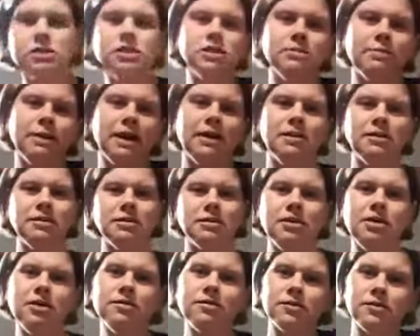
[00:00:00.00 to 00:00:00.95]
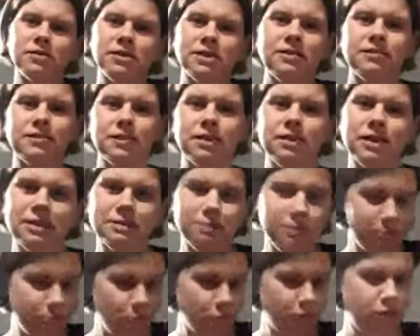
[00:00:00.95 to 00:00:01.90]
too bad. I've got 7, that's a
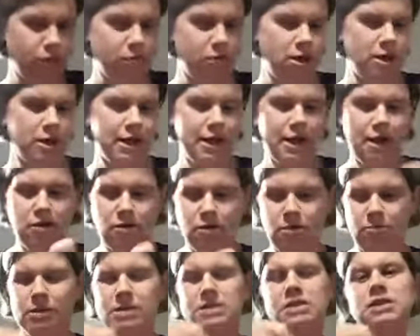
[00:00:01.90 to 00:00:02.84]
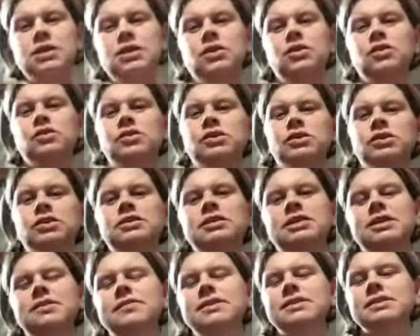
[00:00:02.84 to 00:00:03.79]
bit more of a workout, but it's only cotton.
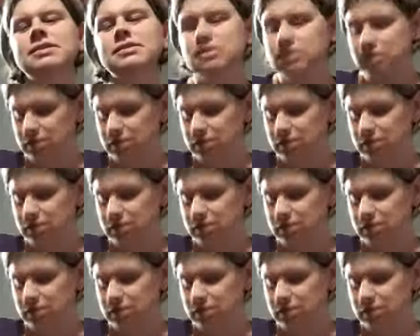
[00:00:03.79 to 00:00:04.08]
So if it's